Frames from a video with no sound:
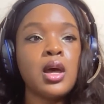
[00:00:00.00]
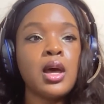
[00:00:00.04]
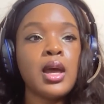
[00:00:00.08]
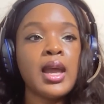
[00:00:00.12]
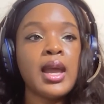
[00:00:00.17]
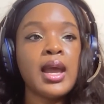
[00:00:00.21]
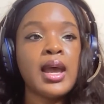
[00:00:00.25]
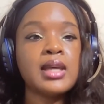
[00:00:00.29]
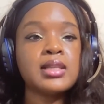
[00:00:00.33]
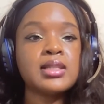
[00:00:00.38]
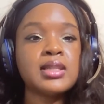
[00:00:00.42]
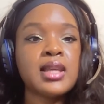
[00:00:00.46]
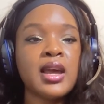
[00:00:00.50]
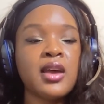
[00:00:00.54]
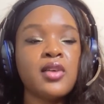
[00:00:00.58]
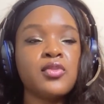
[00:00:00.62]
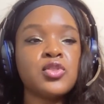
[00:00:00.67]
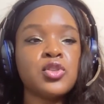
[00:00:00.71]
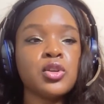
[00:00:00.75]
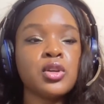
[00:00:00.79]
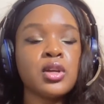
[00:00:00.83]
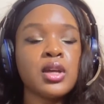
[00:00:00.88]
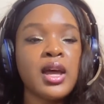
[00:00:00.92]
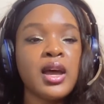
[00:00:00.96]
It has to have
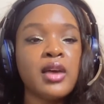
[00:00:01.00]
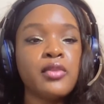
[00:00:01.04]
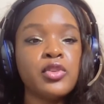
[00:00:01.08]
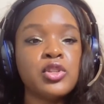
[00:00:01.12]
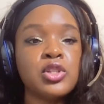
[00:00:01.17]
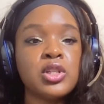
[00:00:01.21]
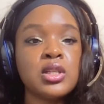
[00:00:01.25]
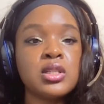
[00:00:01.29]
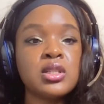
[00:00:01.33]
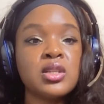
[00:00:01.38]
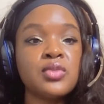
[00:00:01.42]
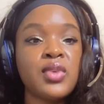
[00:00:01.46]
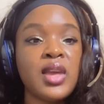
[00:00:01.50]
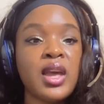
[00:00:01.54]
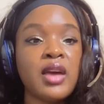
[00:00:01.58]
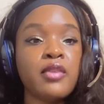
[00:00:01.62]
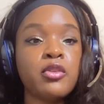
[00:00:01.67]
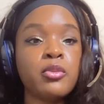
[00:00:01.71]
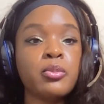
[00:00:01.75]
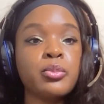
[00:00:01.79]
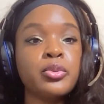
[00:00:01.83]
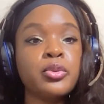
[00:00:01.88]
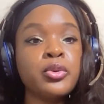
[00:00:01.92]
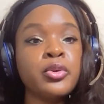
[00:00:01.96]
certain coverages. If you have
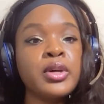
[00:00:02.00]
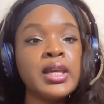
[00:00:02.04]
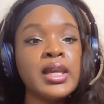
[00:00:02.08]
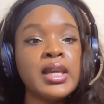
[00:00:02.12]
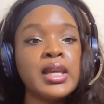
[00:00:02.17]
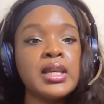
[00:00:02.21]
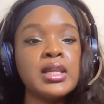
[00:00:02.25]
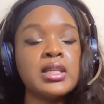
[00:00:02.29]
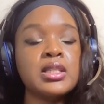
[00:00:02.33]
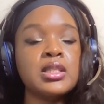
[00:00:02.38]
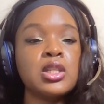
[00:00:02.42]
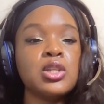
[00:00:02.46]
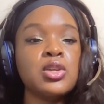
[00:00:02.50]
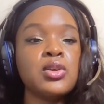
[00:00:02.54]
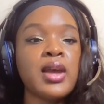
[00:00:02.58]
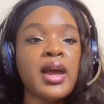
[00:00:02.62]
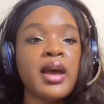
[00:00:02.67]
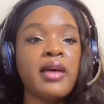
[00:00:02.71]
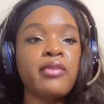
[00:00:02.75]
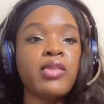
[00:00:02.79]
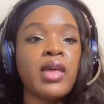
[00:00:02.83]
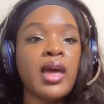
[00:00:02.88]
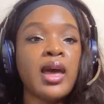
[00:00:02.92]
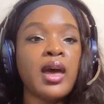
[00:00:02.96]
employees, then you
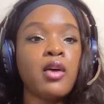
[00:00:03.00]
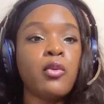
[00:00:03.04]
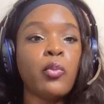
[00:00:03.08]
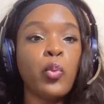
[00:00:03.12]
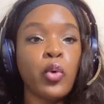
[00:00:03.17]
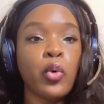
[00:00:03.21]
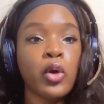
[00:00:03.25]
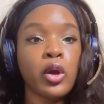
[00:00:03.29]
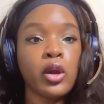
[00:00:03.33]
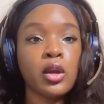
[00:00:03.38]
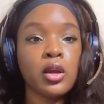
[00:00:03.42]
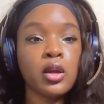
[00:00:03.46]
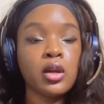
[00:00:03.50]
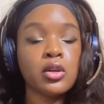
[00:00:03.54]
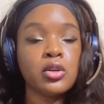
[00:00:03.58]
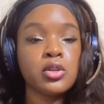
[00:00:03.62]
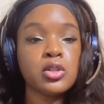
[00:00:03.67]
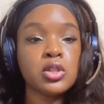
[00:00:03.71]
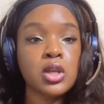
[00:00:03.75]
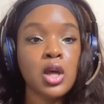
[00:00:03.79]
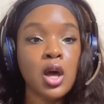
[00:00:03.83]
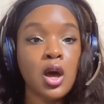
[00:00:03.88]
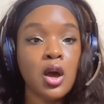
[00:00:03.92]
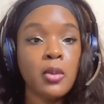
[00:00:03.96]
have to have
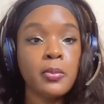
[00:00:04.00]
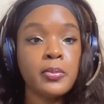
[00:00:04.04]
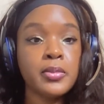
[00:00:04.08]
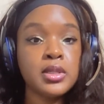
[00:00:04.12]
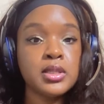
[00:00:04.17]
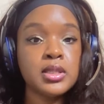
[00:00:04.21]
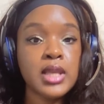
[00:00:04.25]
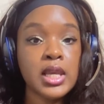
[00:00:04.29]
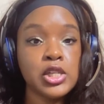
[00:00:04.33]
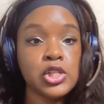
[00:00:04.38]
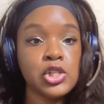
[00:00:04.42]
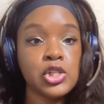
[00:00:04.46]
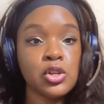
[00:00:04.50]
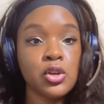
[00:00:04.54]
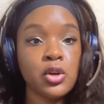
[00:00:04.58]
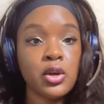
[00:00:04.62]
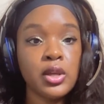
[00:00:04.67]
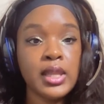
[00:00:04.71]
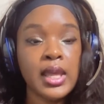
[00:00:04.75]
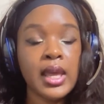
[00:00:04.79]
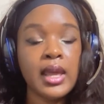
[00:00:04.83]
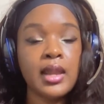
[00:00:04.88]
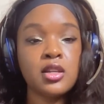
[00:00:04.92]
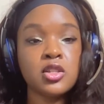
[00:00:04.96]
workers' compensation
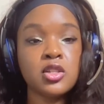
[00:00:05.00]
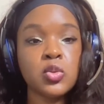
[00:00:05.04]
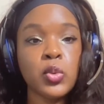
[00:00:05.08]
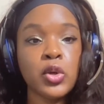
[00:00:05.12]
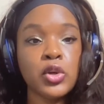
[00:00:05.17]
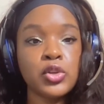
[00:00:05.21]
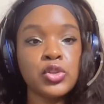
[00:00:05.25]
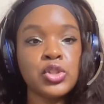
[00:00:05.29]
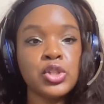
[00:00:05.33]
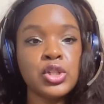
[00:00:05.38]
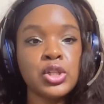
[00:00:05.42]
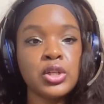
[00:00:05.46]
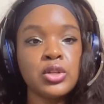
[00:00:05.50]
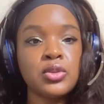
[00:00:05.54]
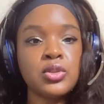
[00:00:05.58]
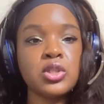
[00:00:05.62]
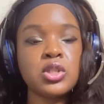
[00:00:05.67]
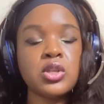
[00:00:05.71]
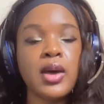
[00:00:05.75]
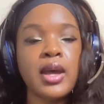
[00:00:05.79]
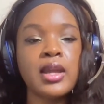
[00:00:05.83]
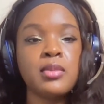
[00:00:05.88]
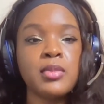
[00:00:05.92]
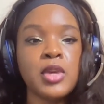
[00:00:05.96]
on that as well too.
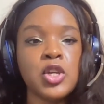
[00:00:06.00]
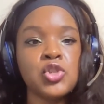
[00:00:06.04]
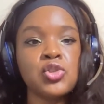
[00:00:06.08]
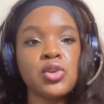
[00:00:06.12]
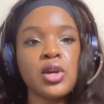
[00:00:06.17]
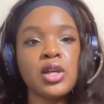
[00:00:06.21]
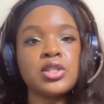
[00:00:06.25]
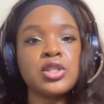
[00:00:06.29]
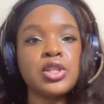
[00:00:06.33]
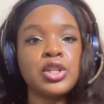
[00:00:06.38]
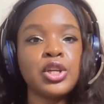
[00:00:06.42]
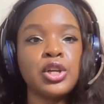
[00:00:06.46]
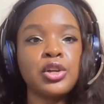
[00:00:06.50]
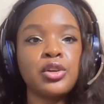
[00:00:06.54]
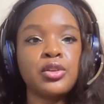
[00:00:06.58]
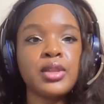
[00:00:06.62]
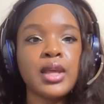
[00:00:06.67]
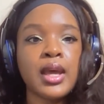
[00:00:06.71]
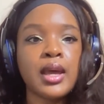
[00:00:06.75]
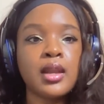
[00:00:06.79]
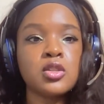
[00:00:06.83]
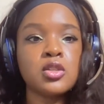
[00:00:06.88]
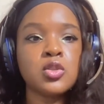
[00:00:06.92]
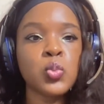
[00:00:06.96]
So I had to make sure I secured
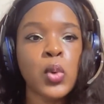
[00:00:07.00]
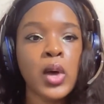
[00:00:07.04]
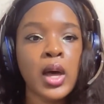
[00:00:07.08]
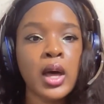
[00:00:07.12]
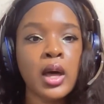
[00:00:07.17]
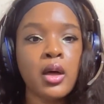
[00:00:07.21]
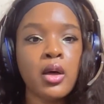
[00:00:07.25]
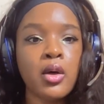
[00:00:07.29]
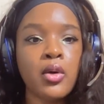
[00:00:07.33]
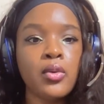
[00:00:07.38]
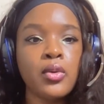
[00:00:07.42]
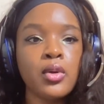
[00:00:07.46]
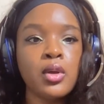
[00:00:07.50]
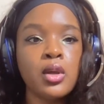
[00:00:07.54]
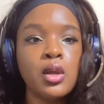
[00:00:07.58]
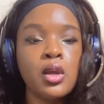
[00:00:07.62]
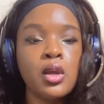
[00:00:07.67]
that as well.